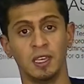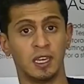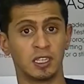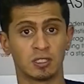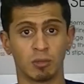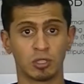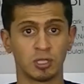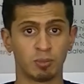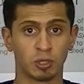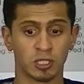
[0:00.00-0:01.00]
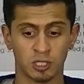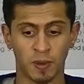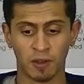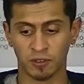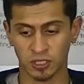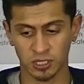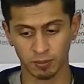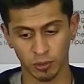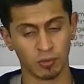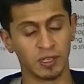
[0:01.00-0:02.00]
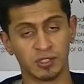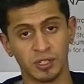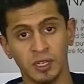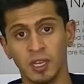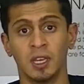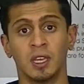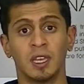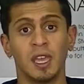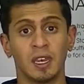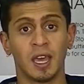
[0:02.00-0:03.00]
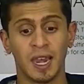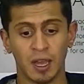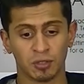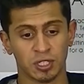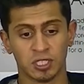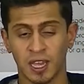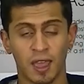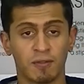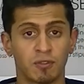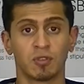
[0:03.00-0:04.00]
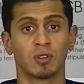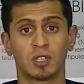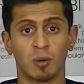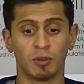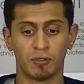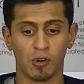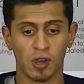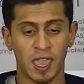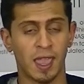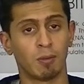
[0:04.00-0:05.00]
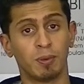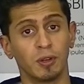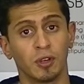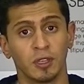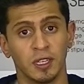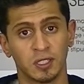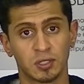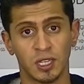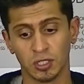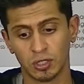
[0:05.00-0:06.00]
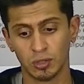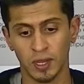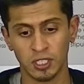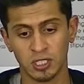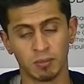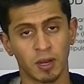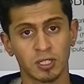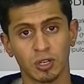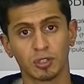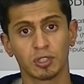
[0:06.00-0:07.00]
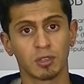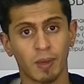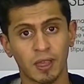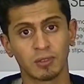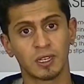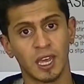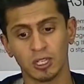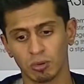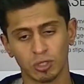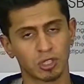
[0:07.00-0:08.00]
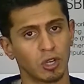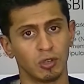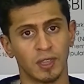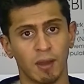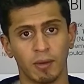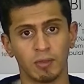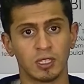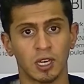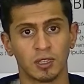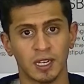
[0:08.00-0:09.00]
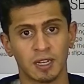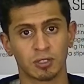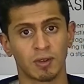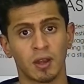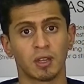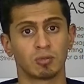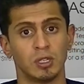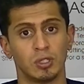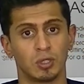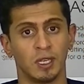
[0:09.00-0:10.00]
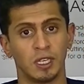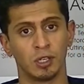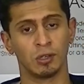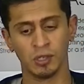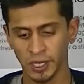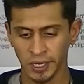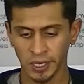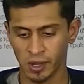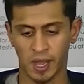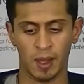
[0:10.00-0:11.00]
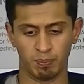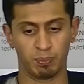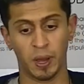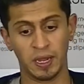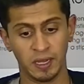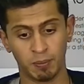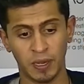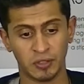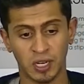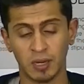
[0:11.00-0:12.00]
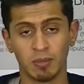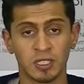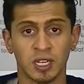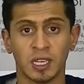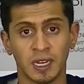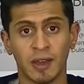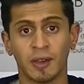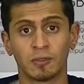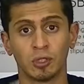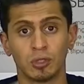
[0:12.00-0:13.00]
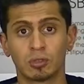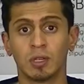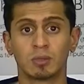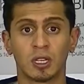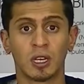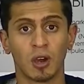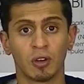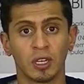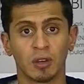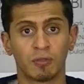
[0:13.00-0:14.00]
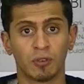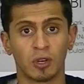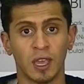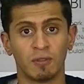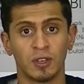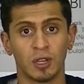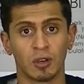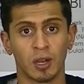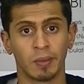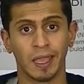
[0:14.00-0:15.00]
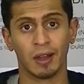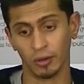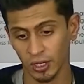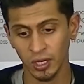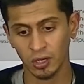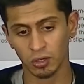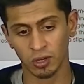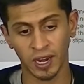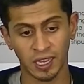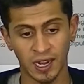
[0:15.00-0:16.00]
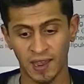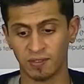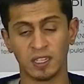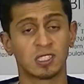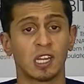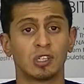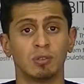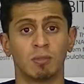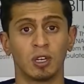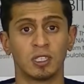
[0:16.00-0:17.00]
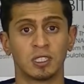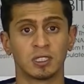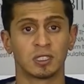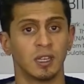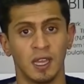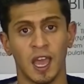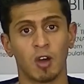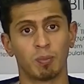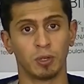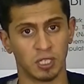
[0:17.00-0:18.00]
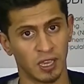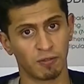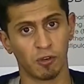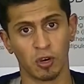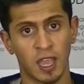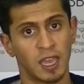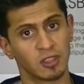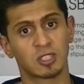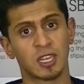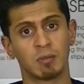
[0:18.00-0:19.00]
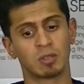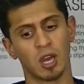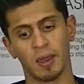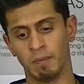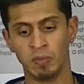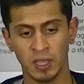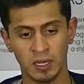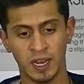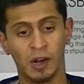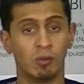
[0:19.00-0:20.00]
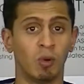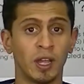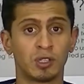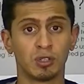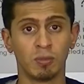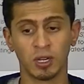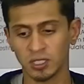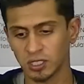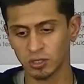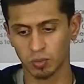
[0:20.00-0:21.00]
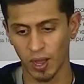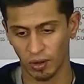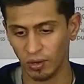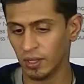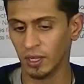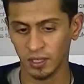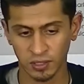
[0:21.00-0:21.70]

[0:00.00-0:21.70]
It is the most important spec for the simple reason it allows us to have double 4K output on this. There's two HDMI slots on the back of the NAS, we'll show you that when we turn the NAS around as we usually do. Um, but it basically means I can now have two streams concurrently of 4K video coming out. Or I can have, let's say, two monitors outputting at 4K at the same time. Now, why two monitors? Well,